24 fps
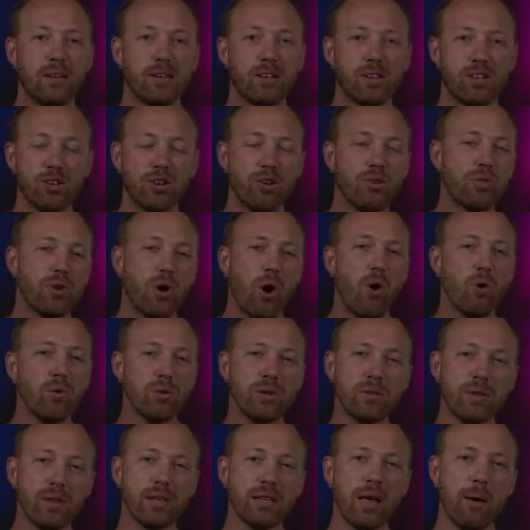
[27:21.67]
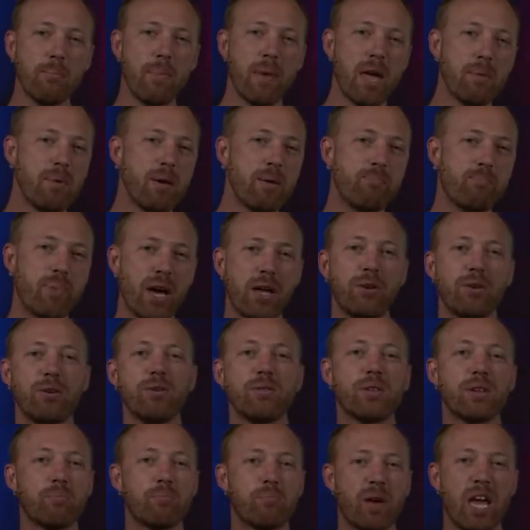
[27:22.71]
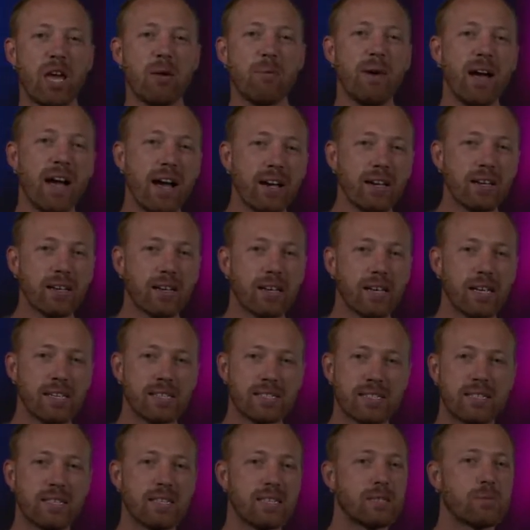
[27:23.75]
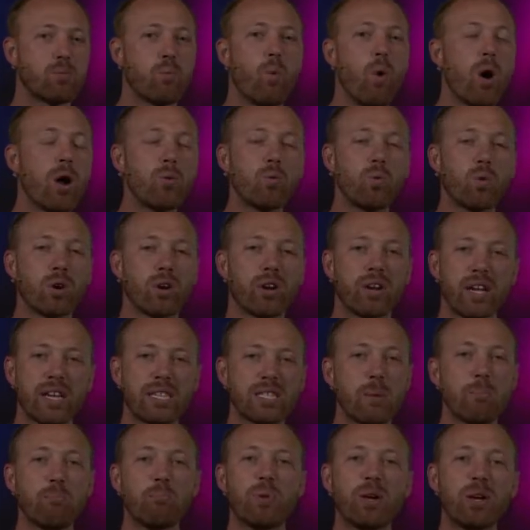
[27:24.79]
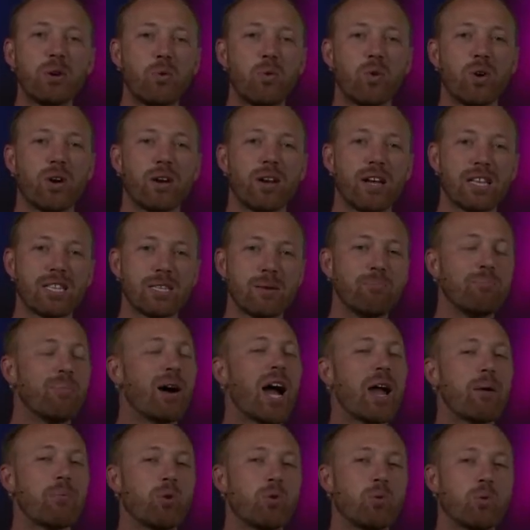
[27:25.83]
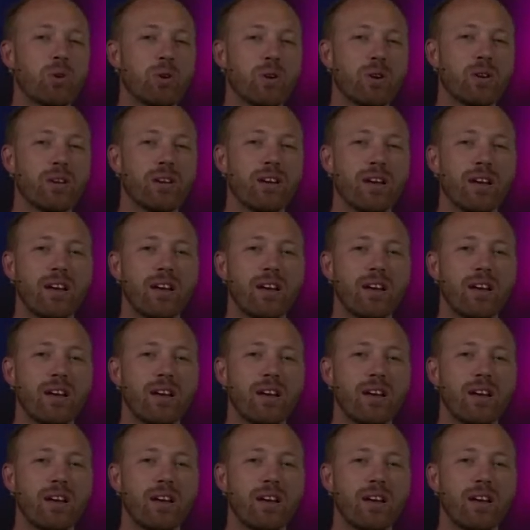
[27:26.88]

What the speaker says: You know, the only thing that may be better than payback is this one word. It's a big word. It's a Bible word.